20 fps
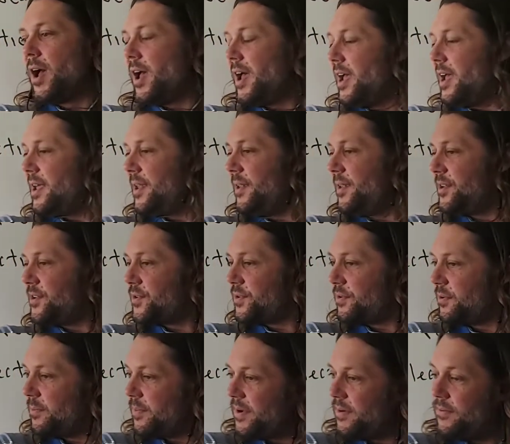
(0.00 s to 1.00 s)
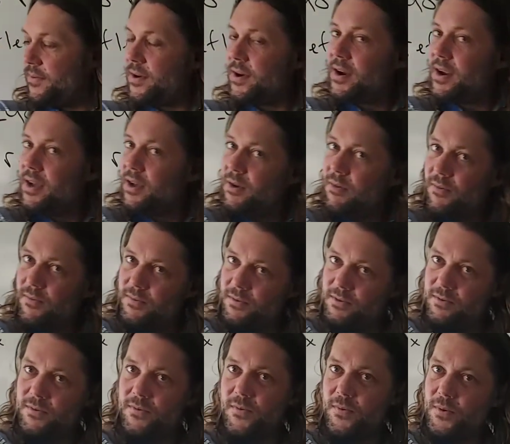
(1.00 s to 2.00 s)
and this will be very helpful
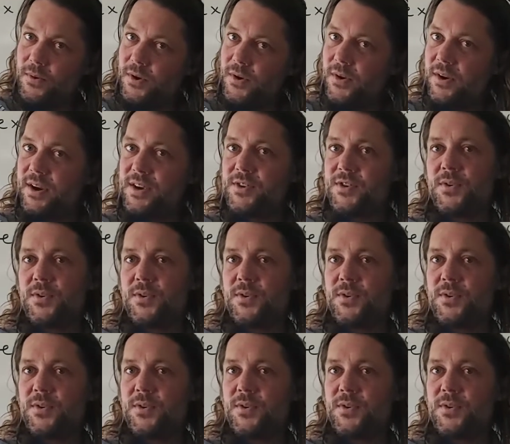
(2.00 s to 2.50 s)
for you guys.